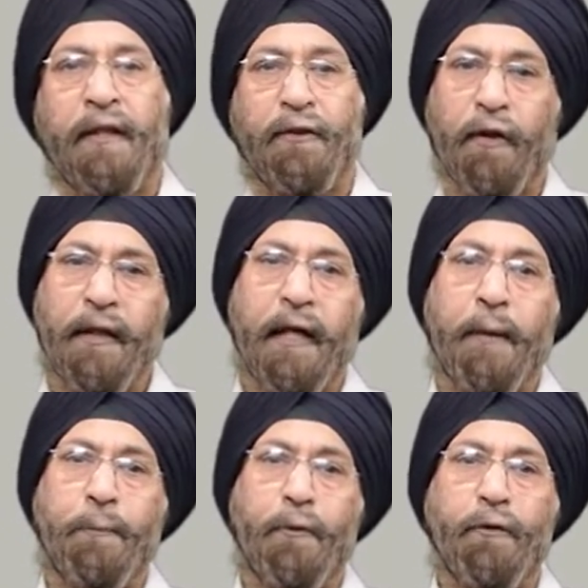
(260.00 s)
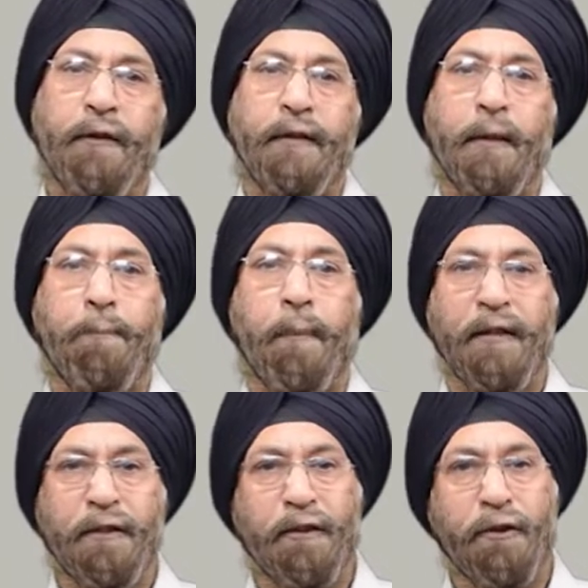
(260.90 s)
Drug abuse is a
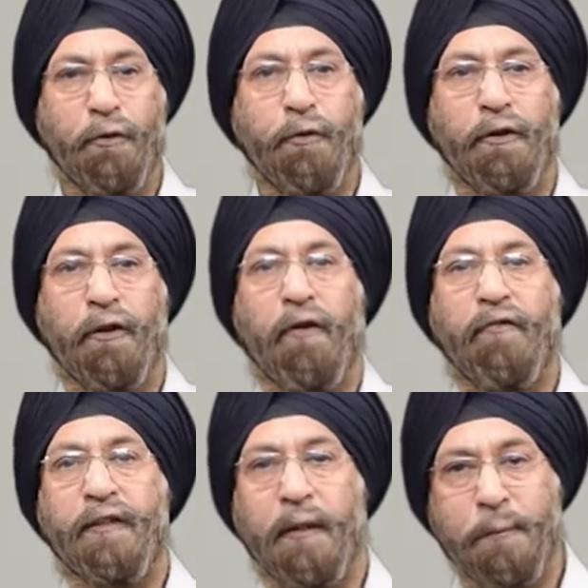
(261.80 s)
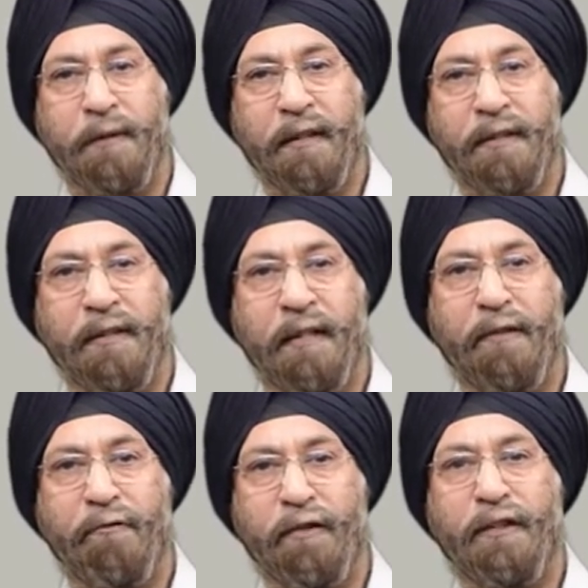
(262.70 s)
patent use of a substance
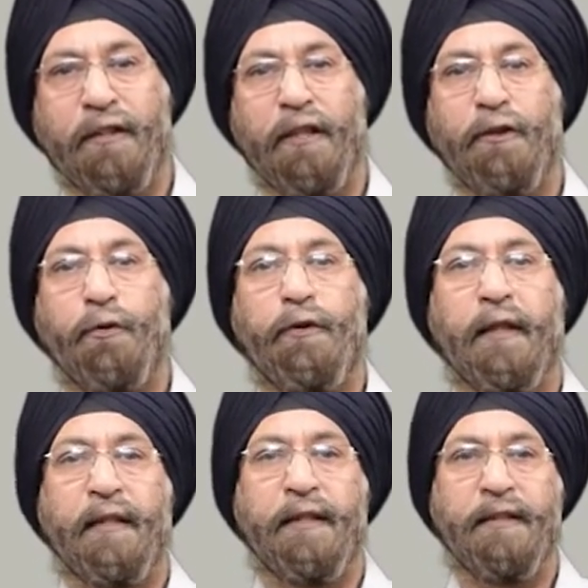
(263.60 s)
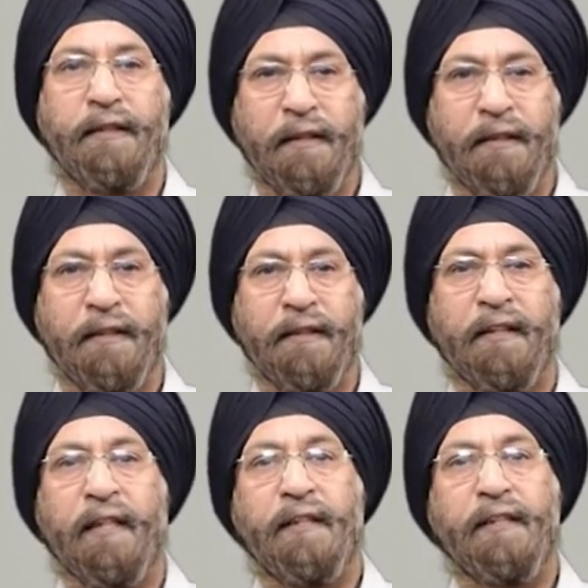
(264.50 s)
in which the user
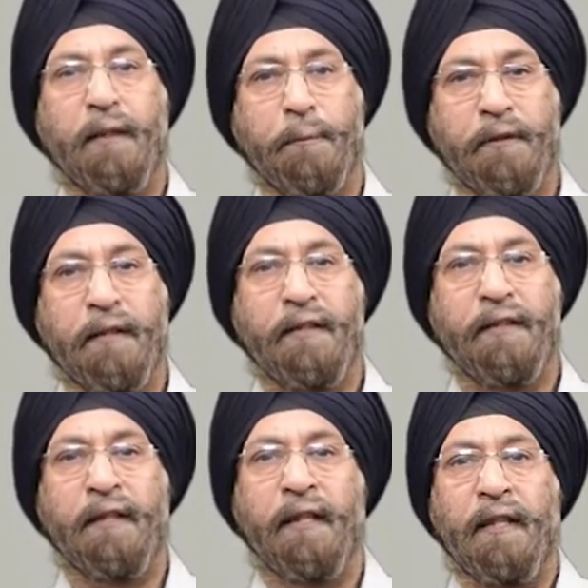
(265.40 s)
ingests the substance